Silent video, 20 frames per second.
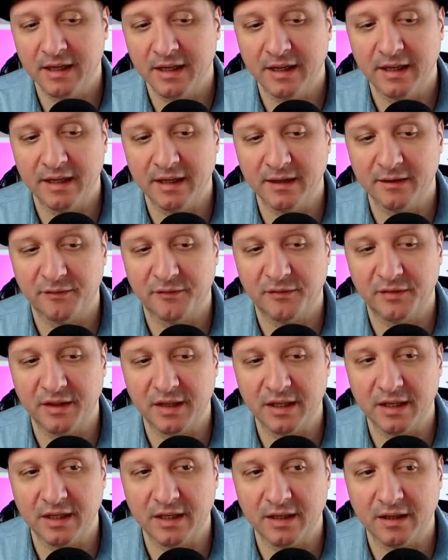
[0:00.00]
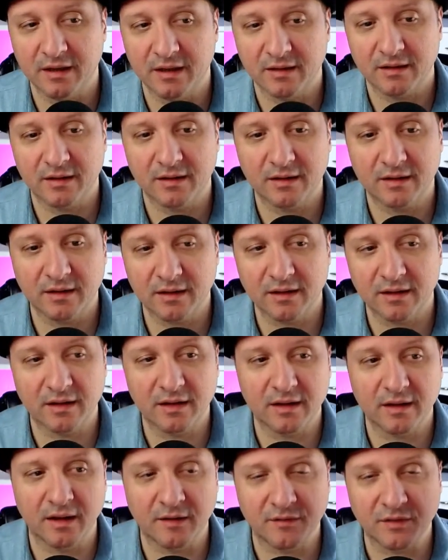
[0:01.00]
if the
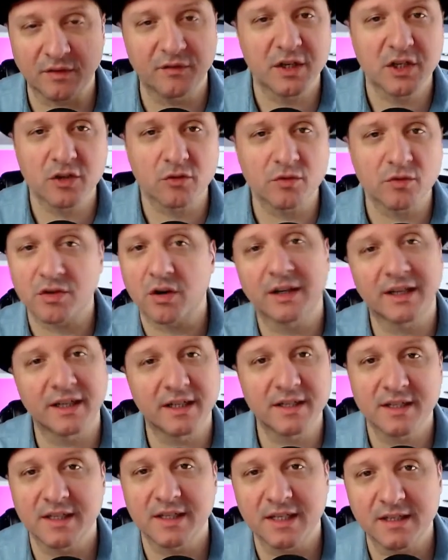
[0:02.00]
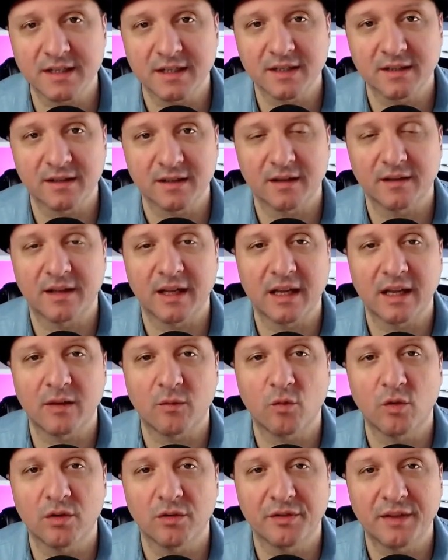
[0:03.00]
visuals aren't consistent,
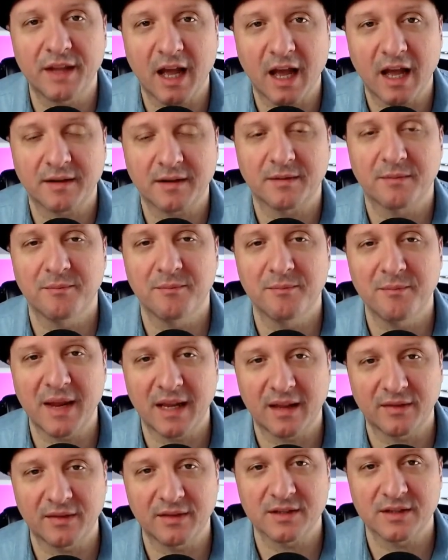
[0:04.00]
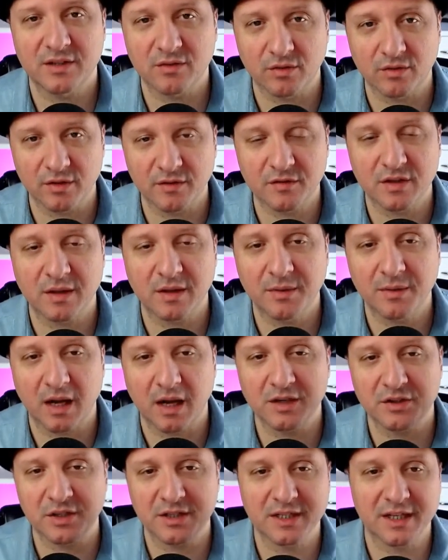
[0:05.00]
they will not make this sort of
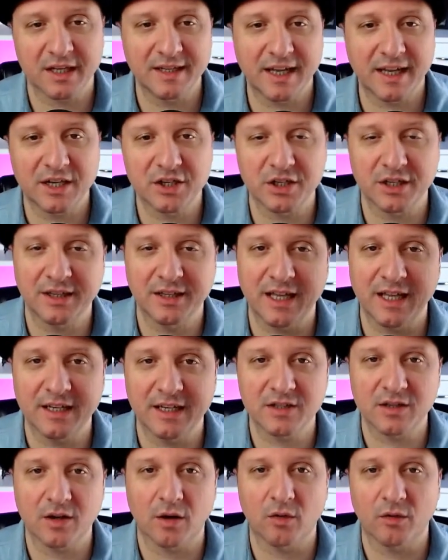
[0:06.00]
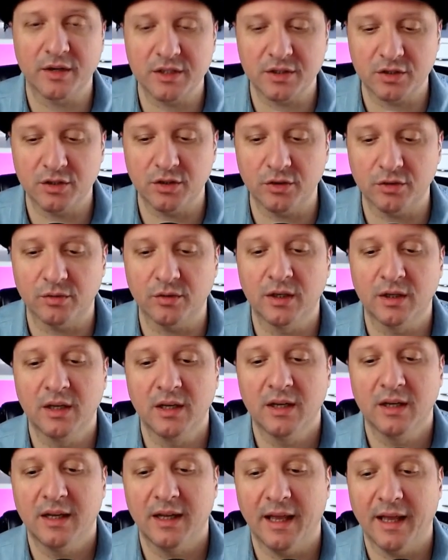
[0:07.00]
subconscious connection that it's always you.
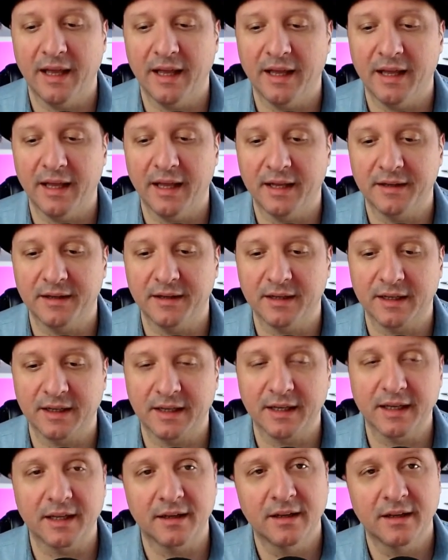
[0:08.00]
And again,